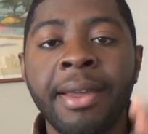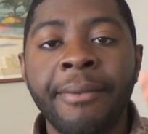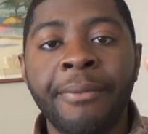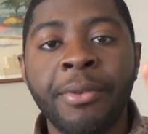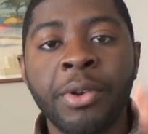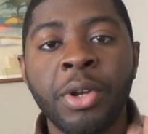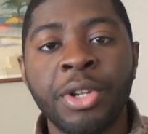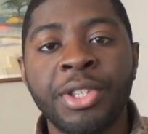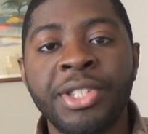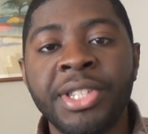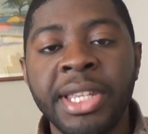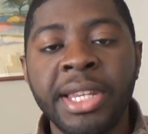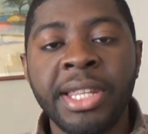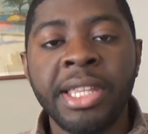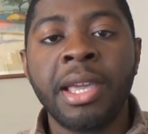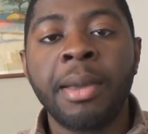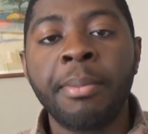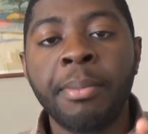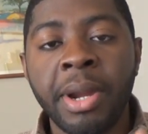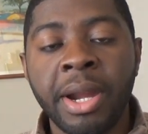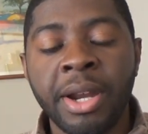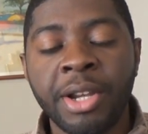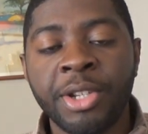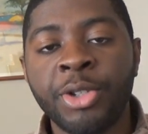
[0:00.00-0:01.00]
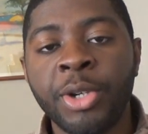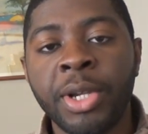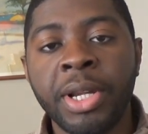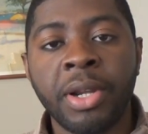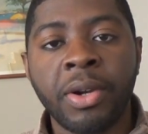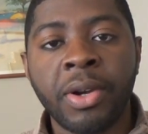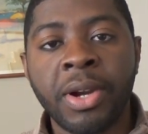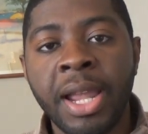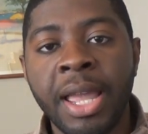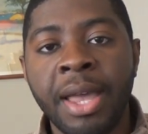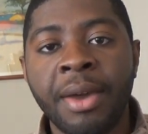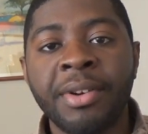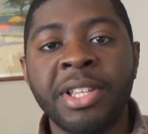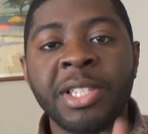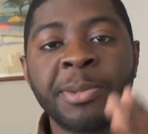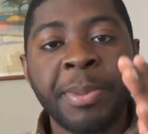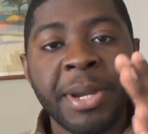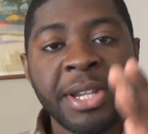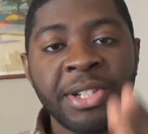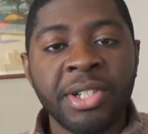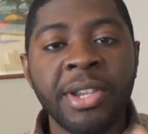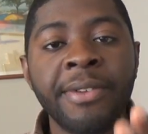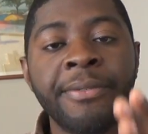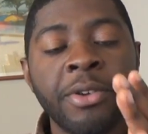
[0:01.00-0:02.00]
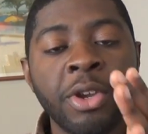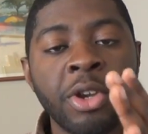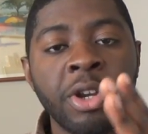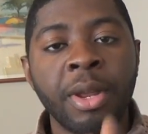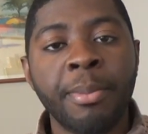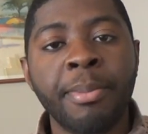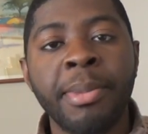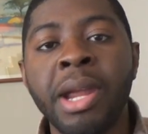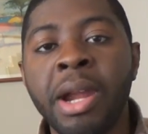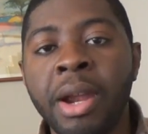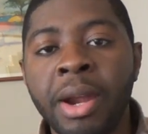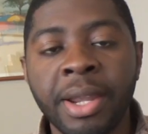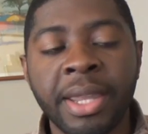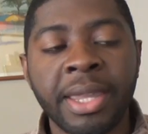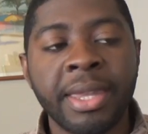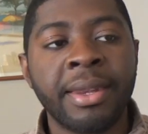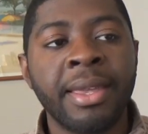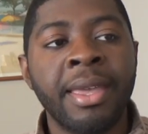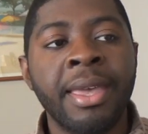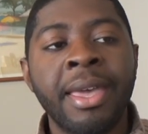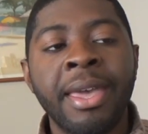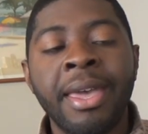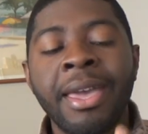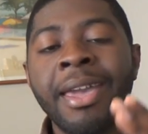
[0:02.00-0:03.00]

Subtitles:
up for your TD Ameritrade account, especially if you're an American,